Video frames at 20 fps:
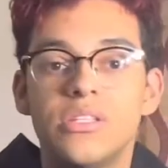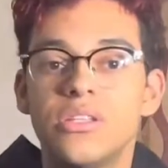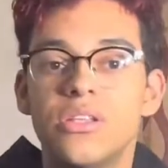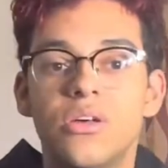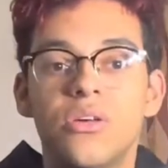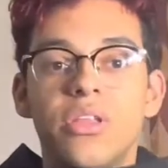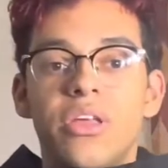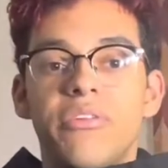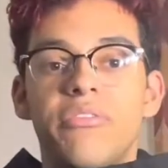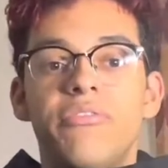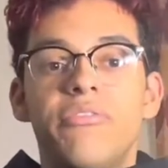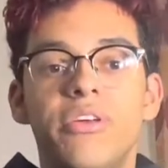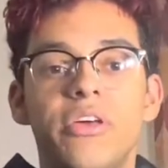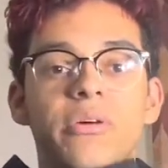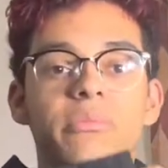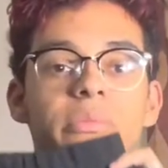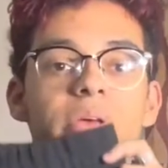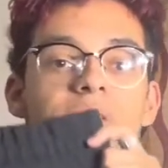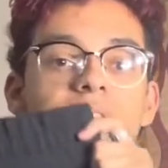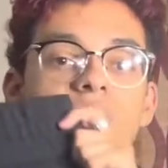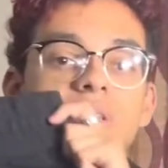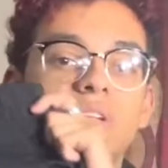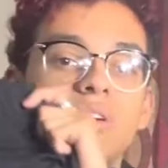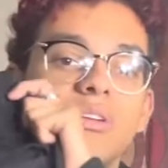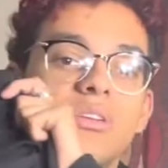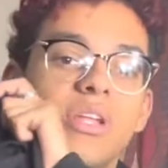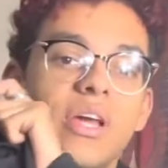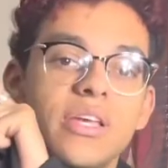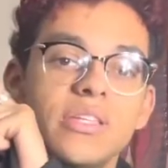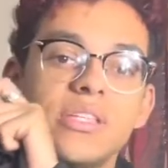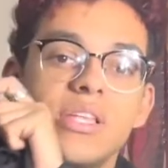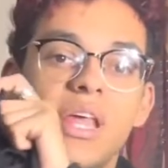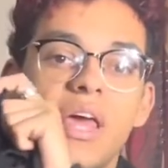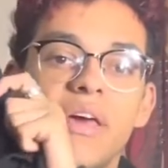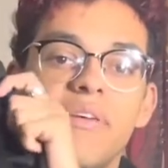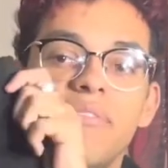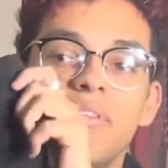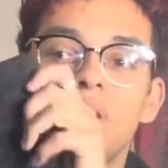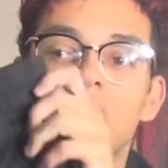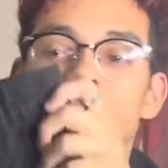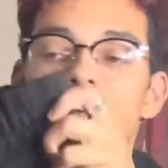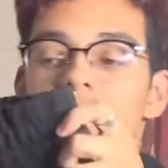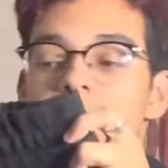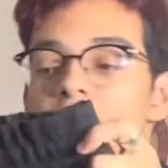though. They fit amazing. They're nice and heavy.